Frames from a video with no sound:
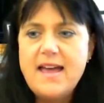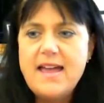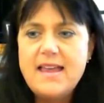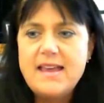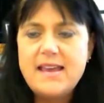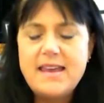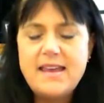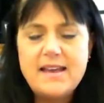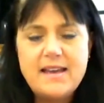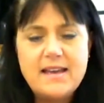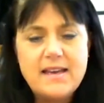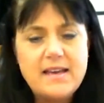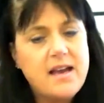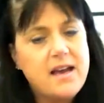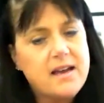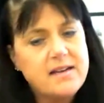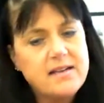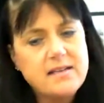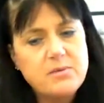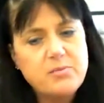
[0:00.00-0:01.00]
It
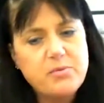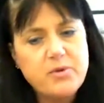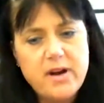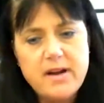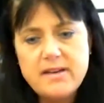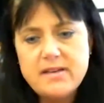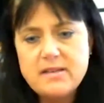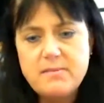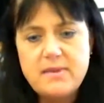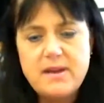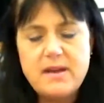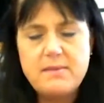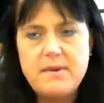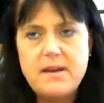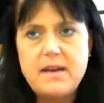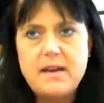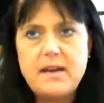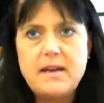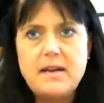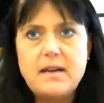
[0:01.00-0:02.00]
kind of surprised me. I
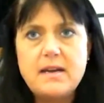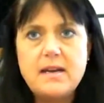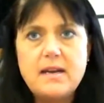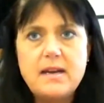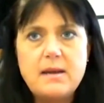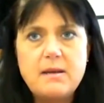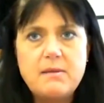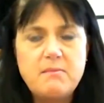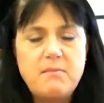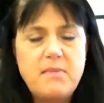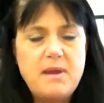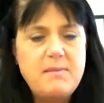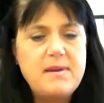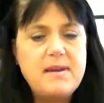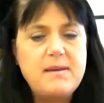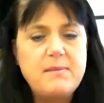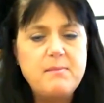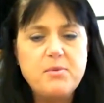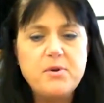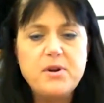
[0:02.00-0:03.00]
mean, and it
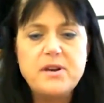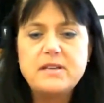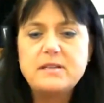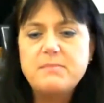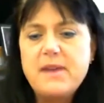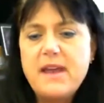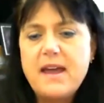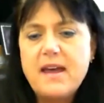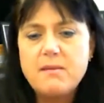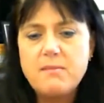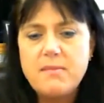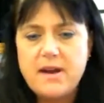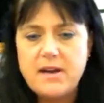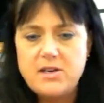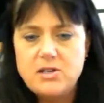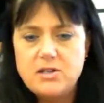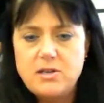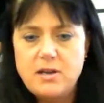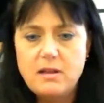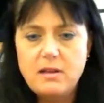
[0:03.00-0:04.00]
maybe brings me out of my
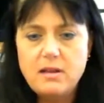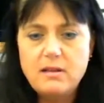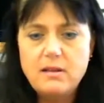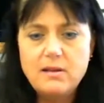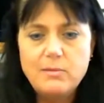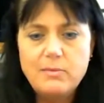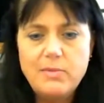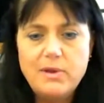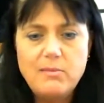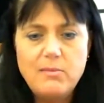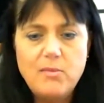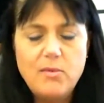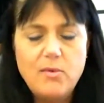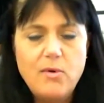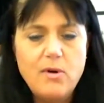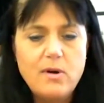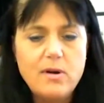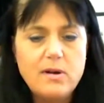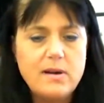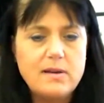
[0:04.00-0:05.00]
shell a little bit
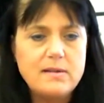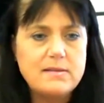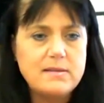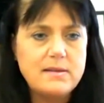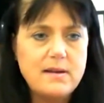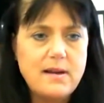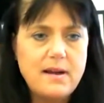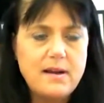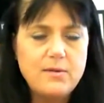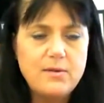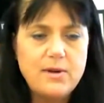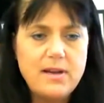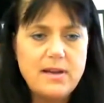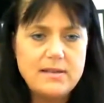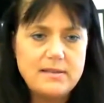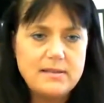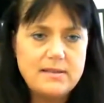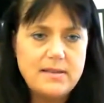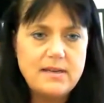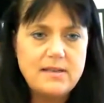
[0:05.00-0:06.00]
more. I don't
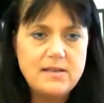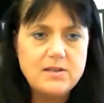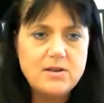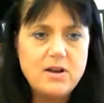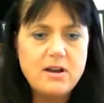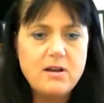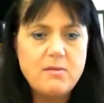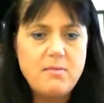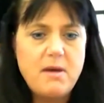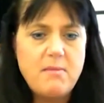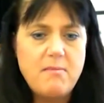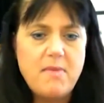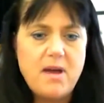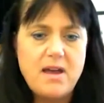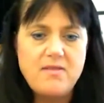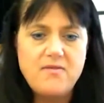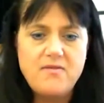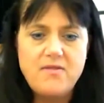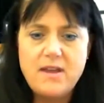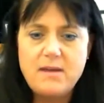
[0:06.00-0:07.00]
hesitate to talk about
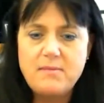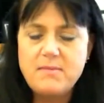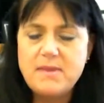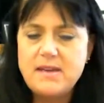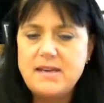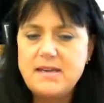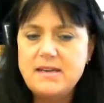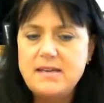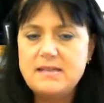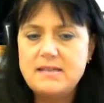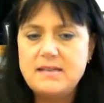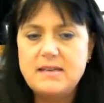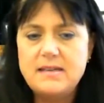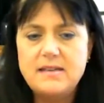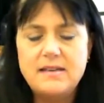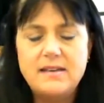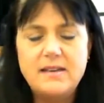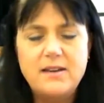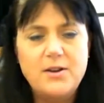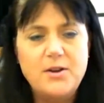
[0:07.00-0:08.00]
my families,
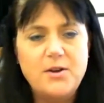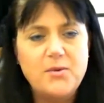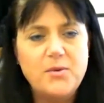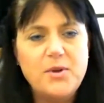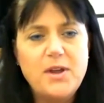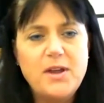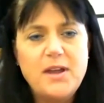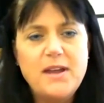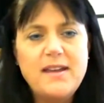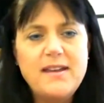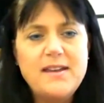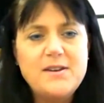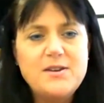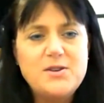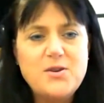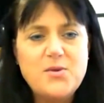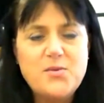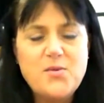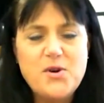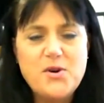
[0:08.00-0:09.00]
and,
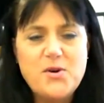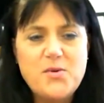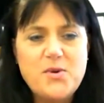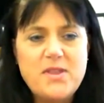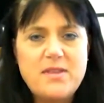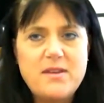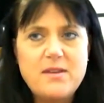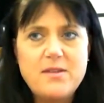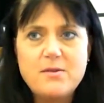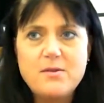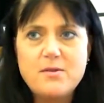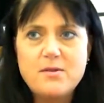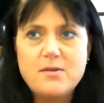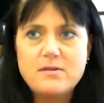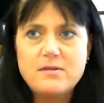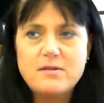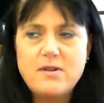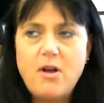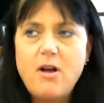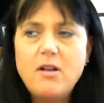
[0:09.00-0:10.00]
to work with
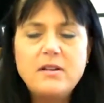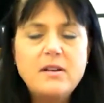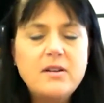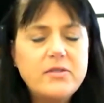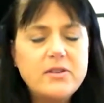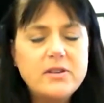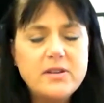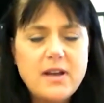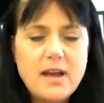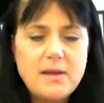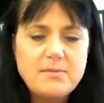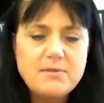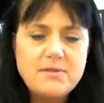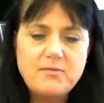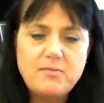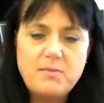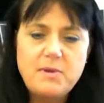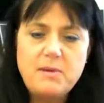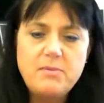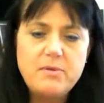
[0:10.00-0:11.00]
all different types
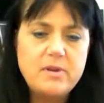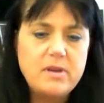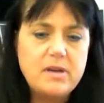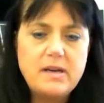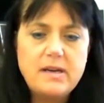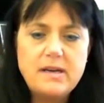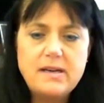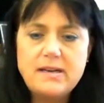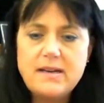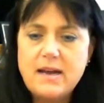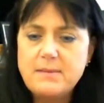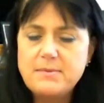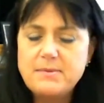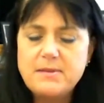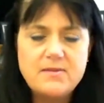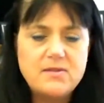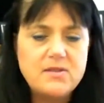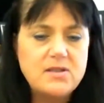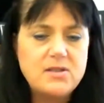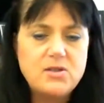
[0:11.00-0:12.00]
of people in any
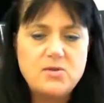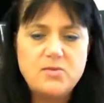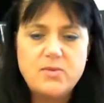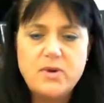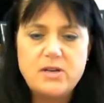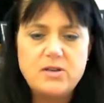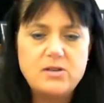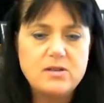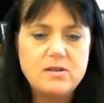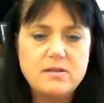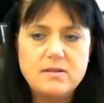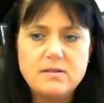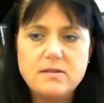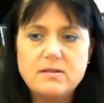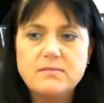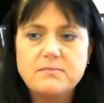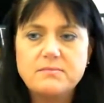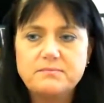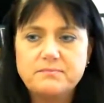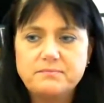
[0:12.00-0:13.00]
types of situations.